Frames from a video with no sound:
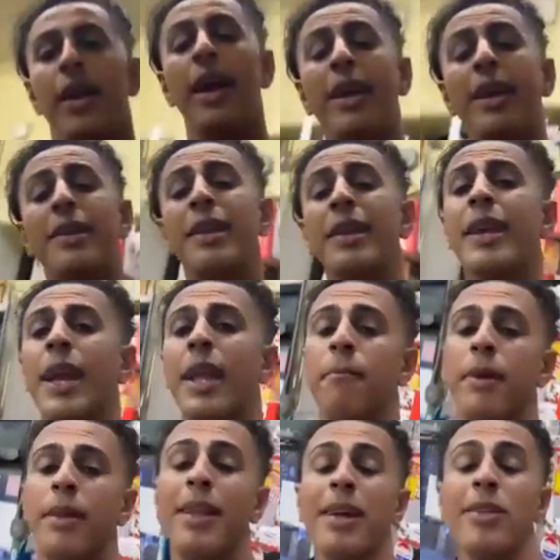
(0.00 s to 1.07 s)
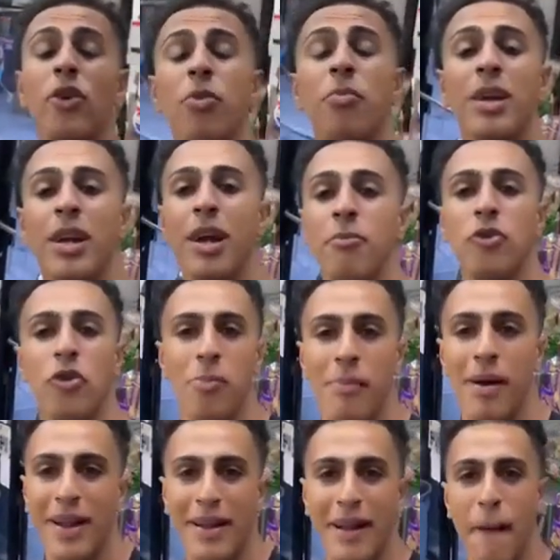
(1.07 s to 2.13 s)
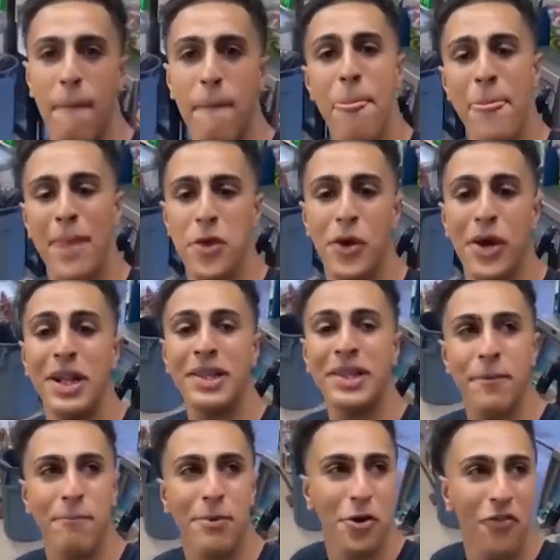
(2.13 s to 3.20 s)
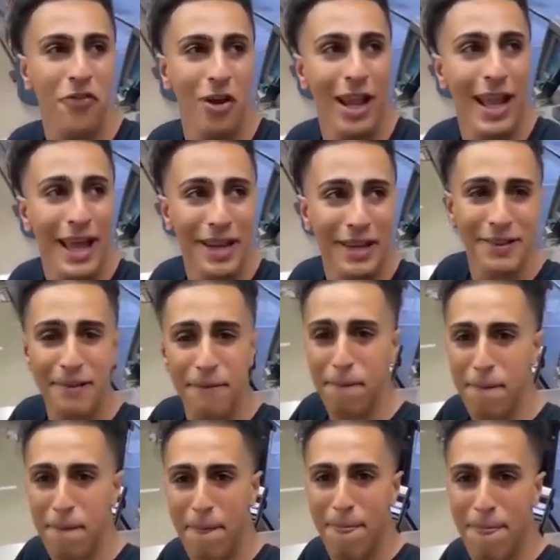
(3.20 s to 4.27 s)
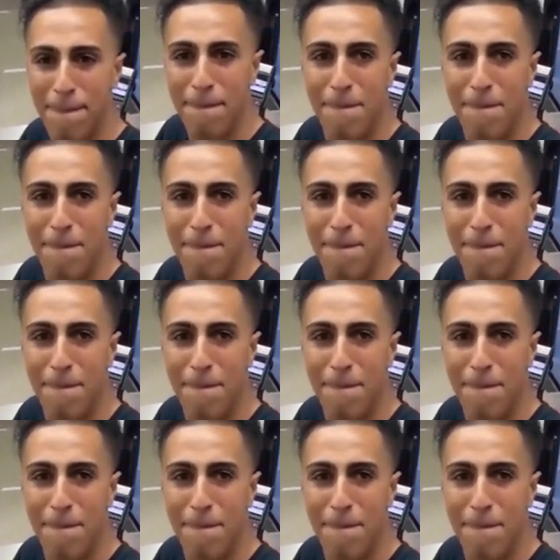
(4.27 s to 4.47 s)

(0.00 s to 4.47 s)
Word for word: Ladies and gentlemen, they told me come to America. You're gonna see beautiful Sonic.